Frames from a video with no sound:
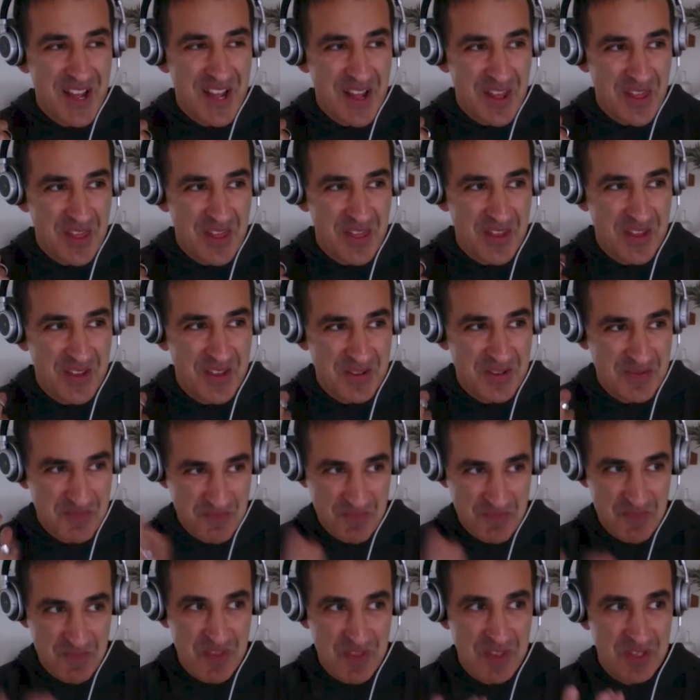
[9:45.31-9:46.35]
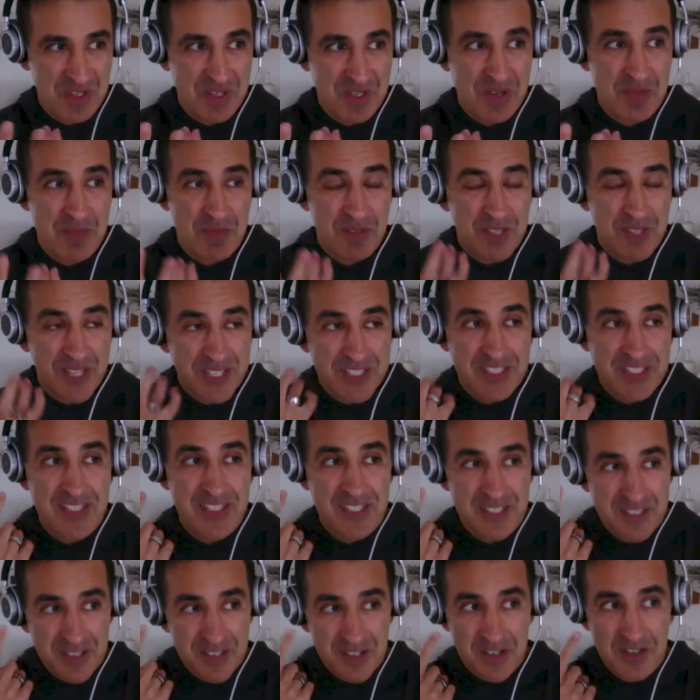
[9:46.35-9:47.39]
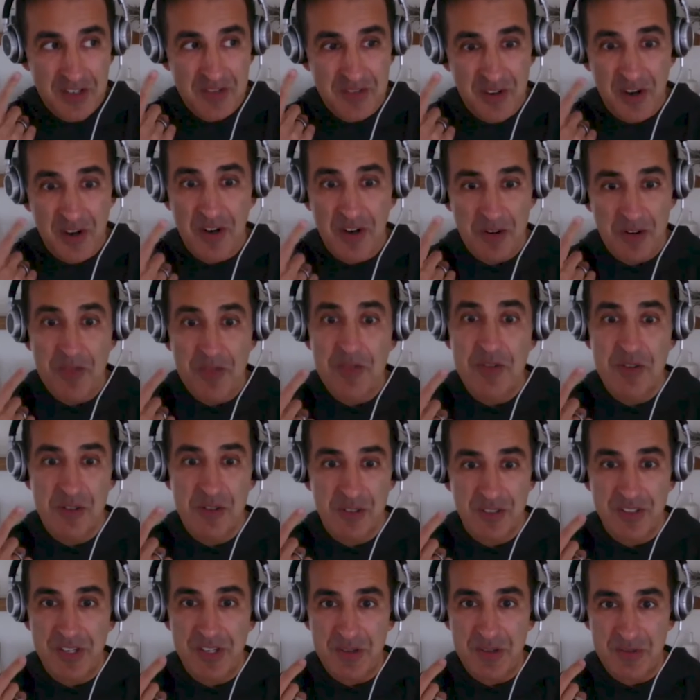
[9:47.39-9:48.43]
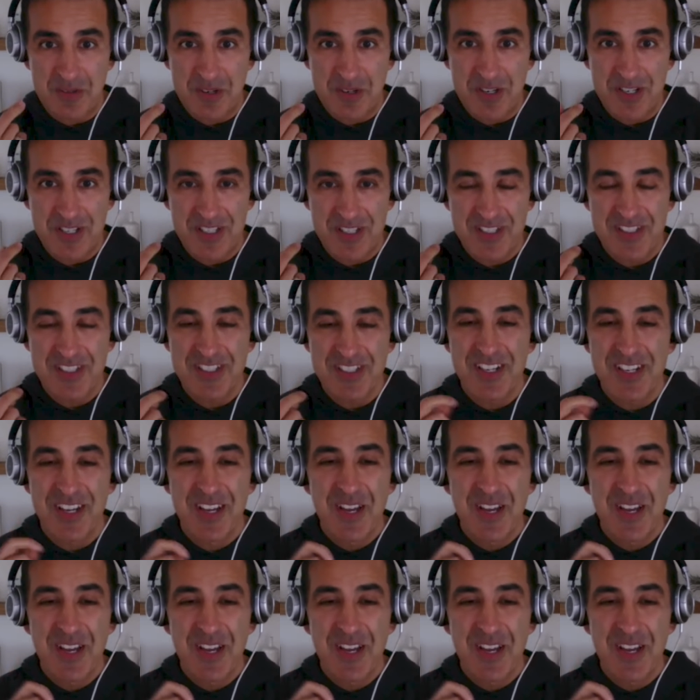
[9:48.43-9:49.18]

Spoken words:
the complexity of our own neural networks,